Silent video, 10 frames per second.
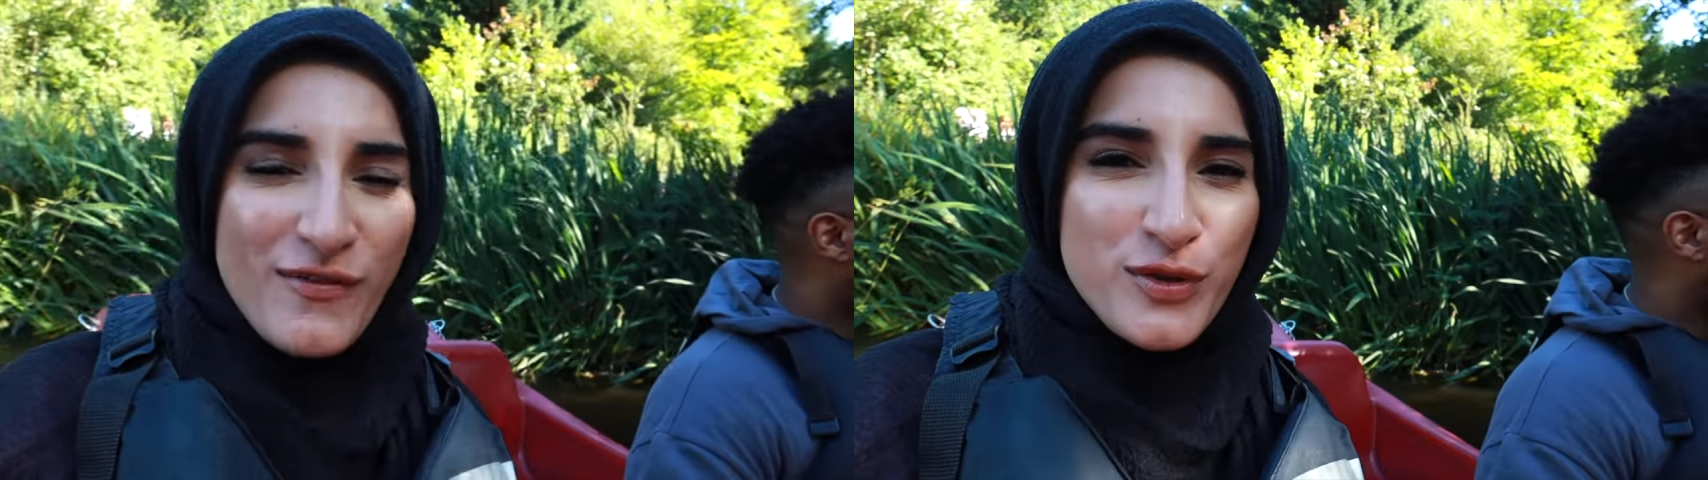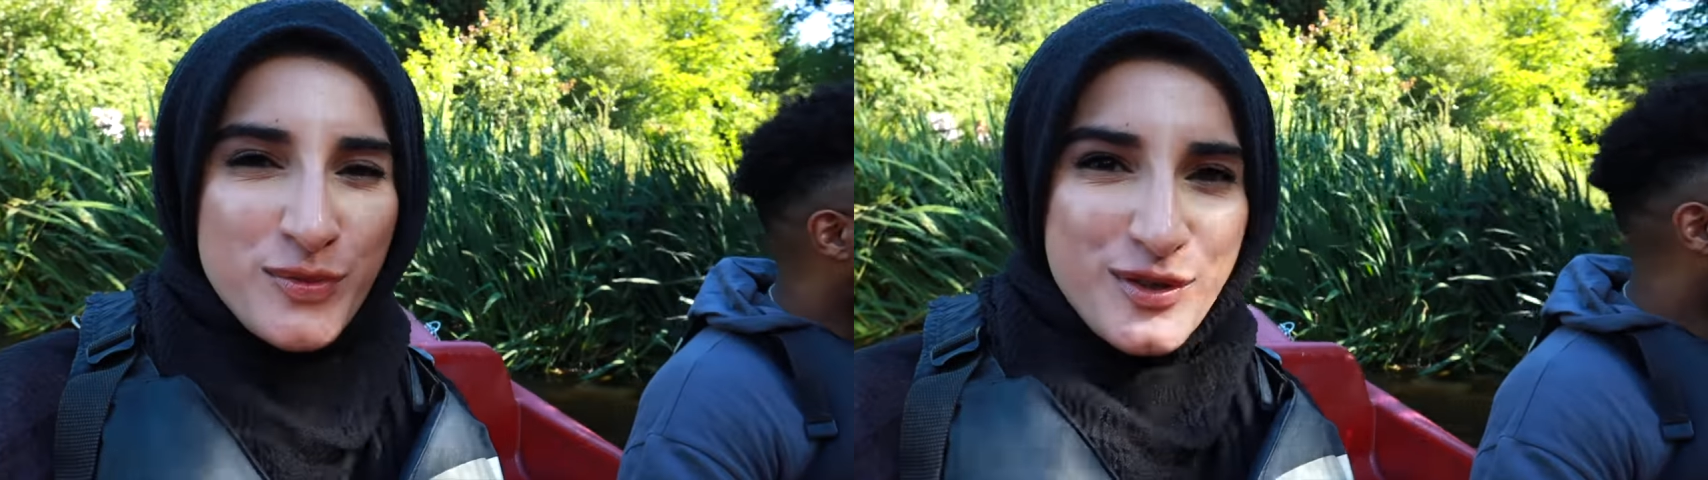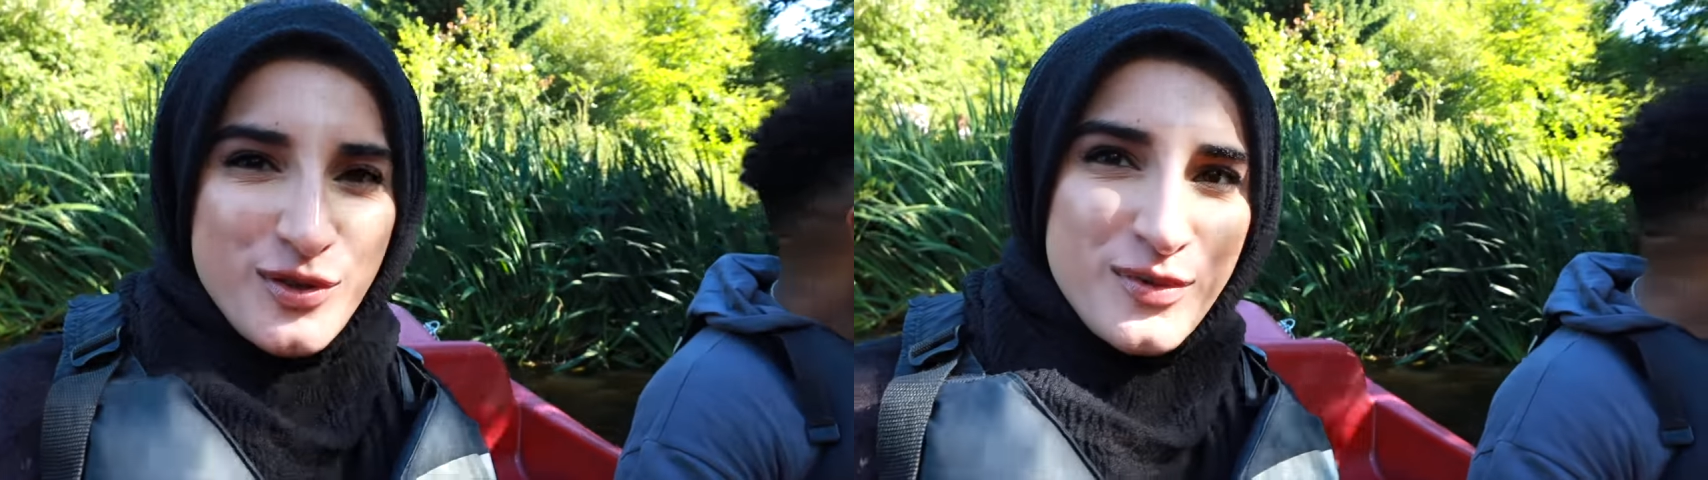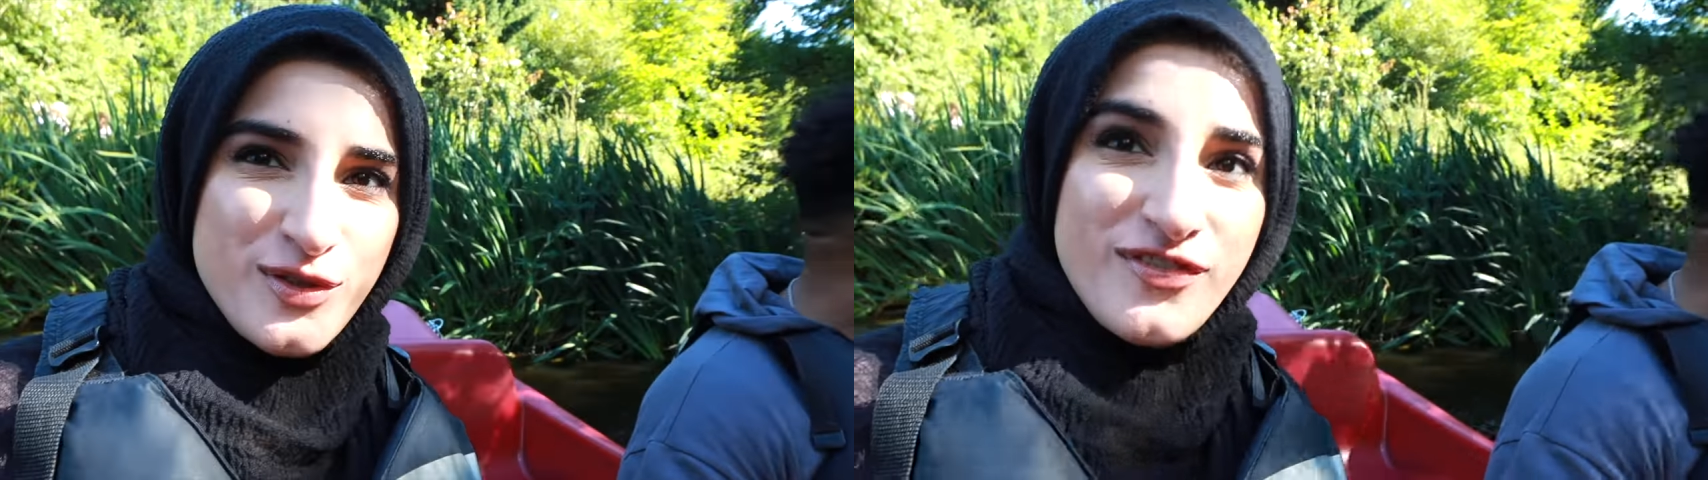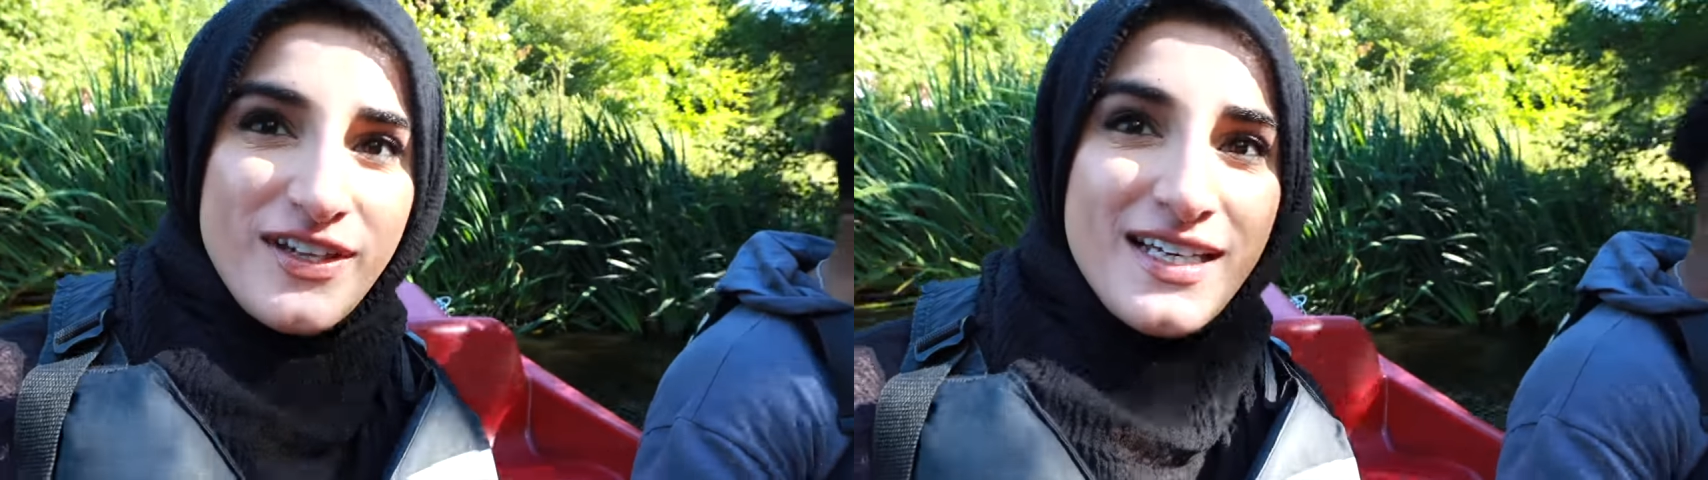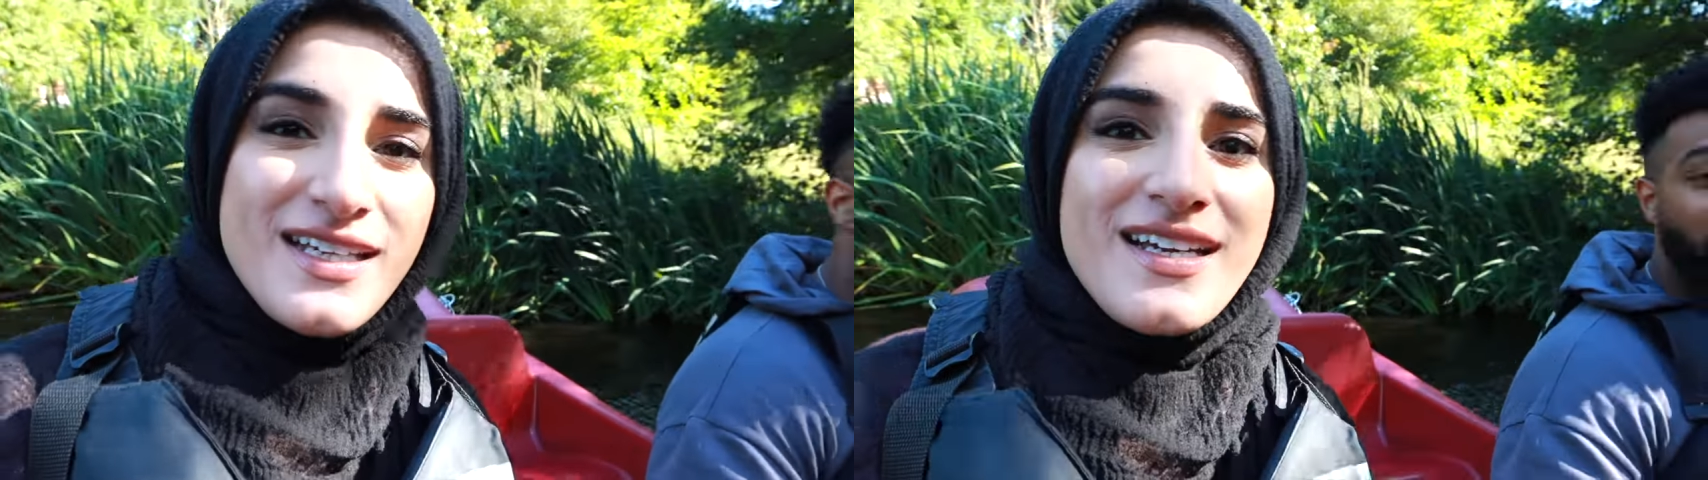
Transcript: I've always wanted to do with Sofiyan.